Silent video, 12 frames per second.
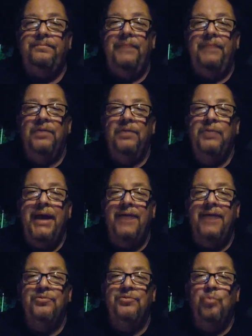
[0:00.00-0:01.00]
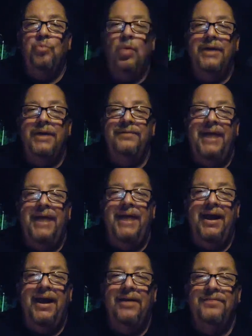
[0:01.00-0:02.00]
We had one
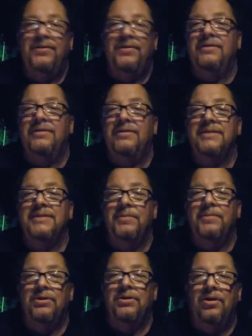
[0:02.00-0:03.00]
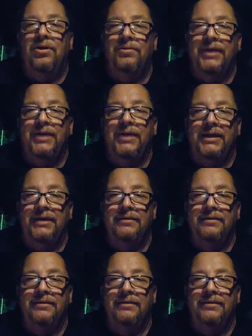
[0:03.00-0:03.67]
hell of a summer already.